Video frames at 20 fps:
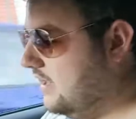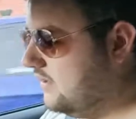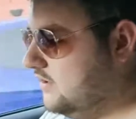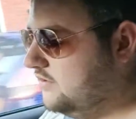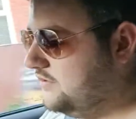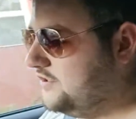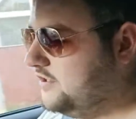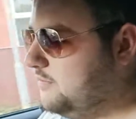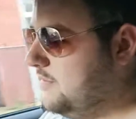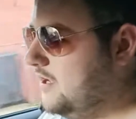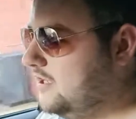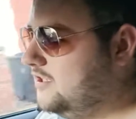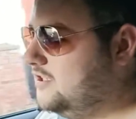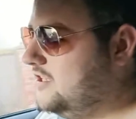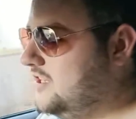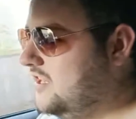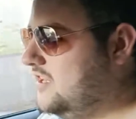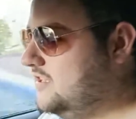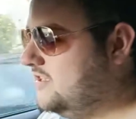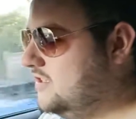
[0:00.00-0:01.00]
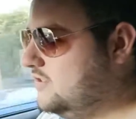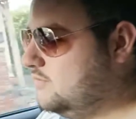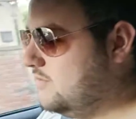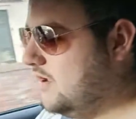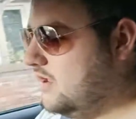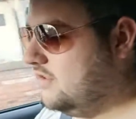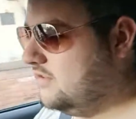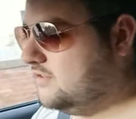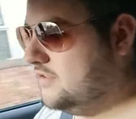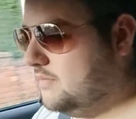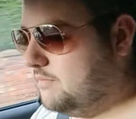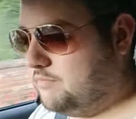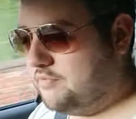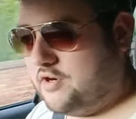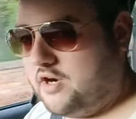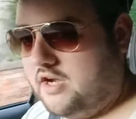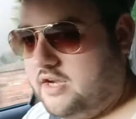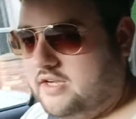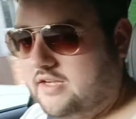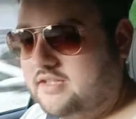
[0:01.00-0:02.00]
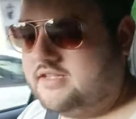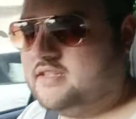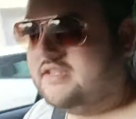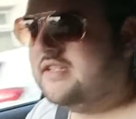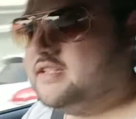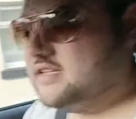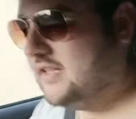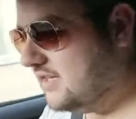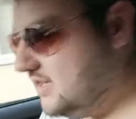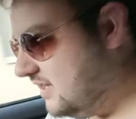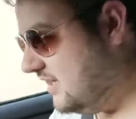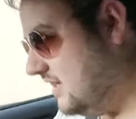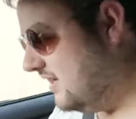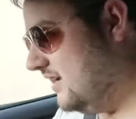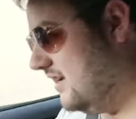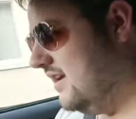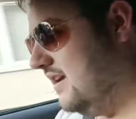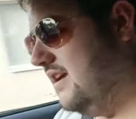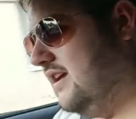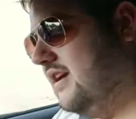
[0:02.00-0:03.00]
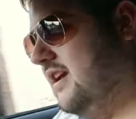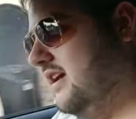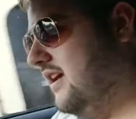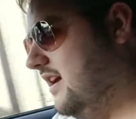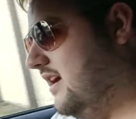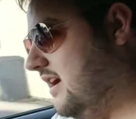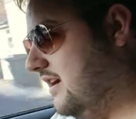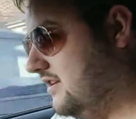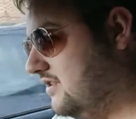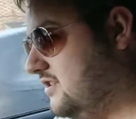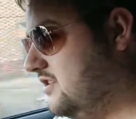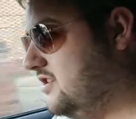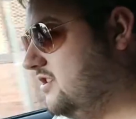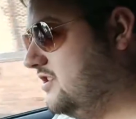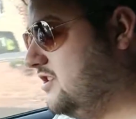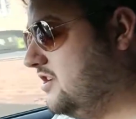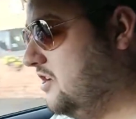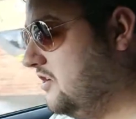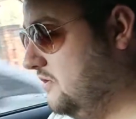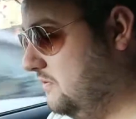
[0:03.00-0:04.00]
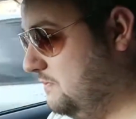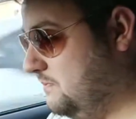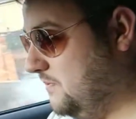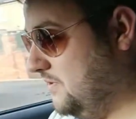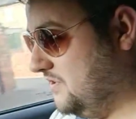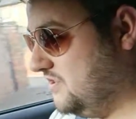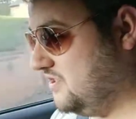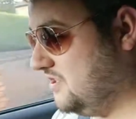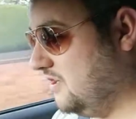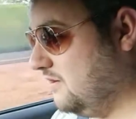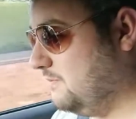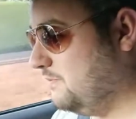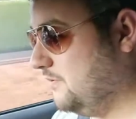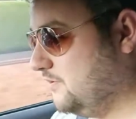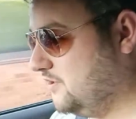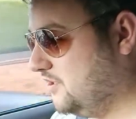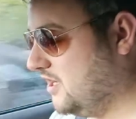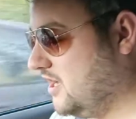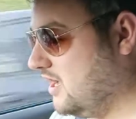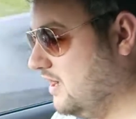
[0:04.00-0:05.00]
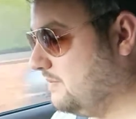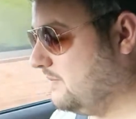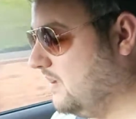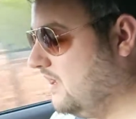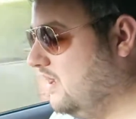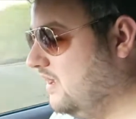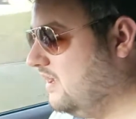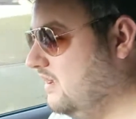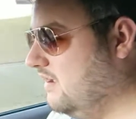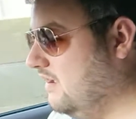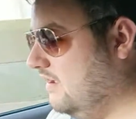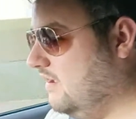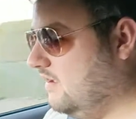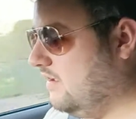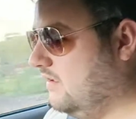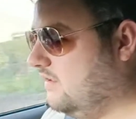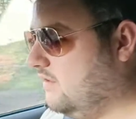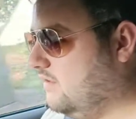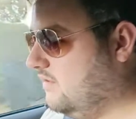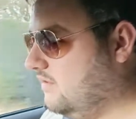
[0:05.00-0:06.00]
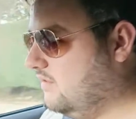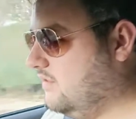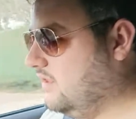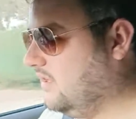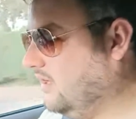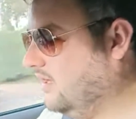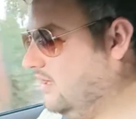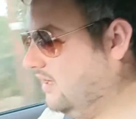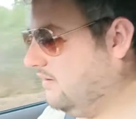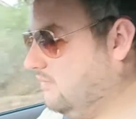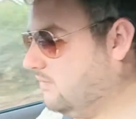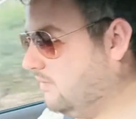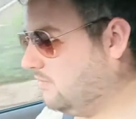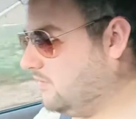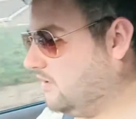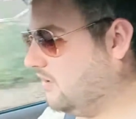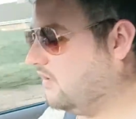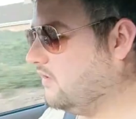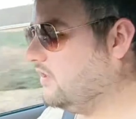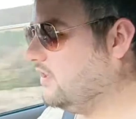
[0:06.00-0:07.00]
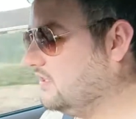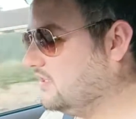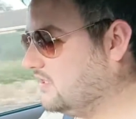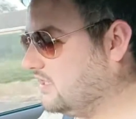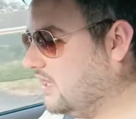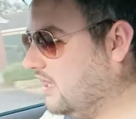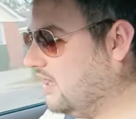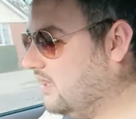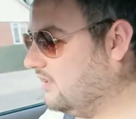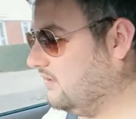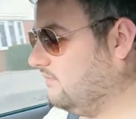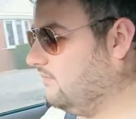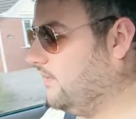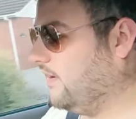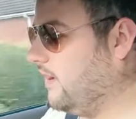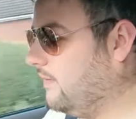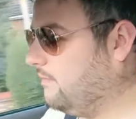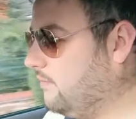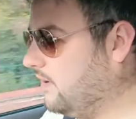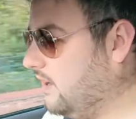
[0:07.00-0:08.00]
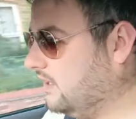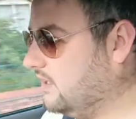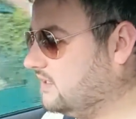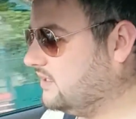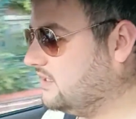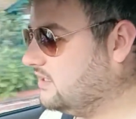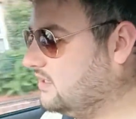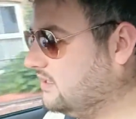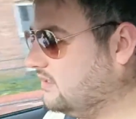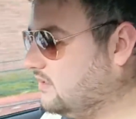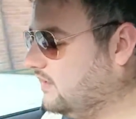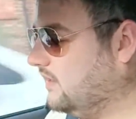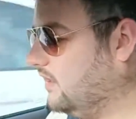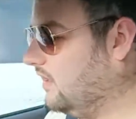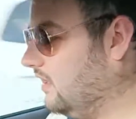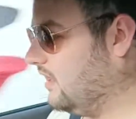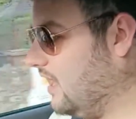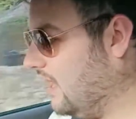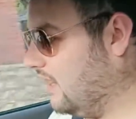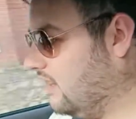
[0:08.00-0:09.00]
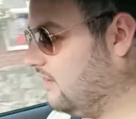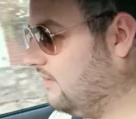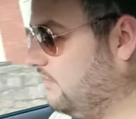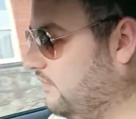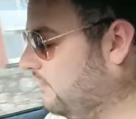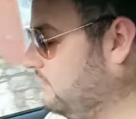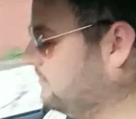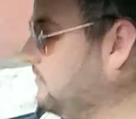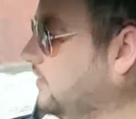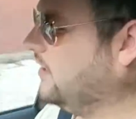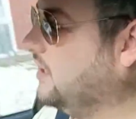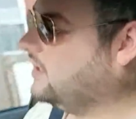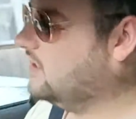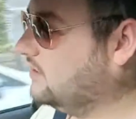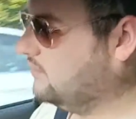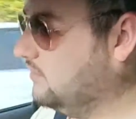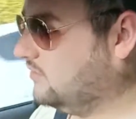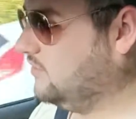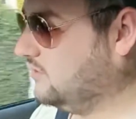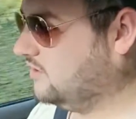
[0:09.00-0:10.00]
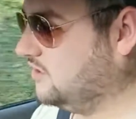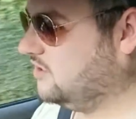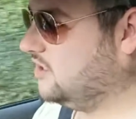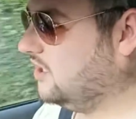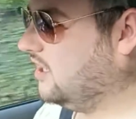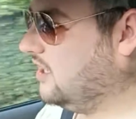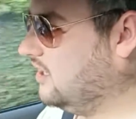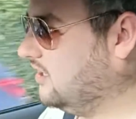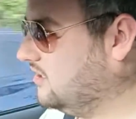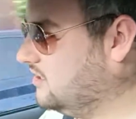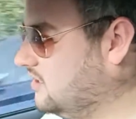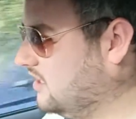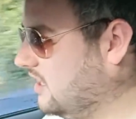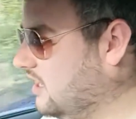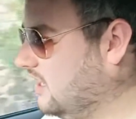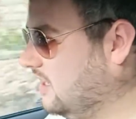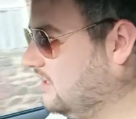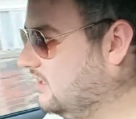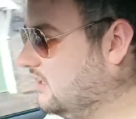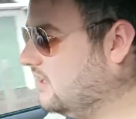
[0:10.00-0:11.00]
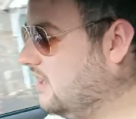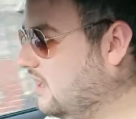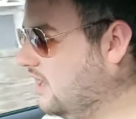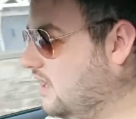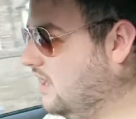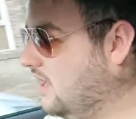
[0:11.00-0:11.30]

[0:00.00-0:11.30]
I'll also mention this as well. The brakes are super sharp. When we got this car, the rear brakes and the front brakes were just changed, and